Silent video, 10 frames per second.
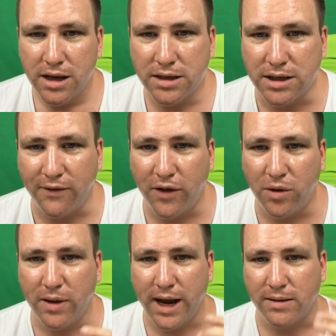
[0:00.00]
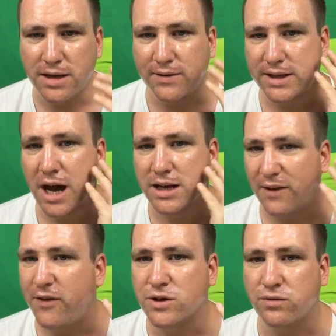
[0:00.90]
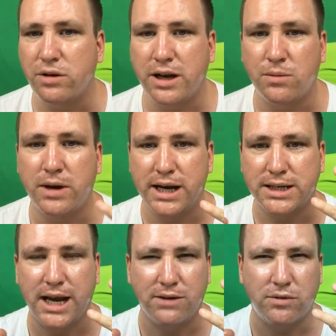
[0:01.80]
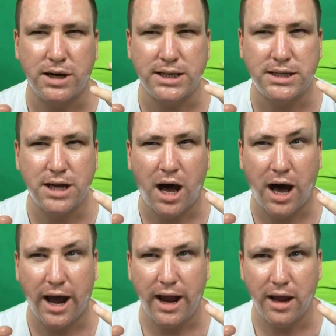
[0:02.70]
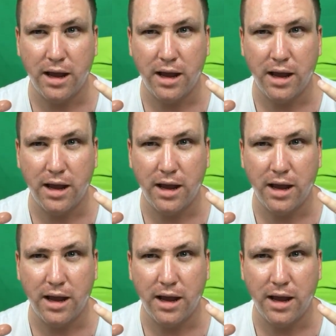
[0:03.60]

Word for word: Does it feel weird? Because if it does, it feels really weird. It's getting really tight.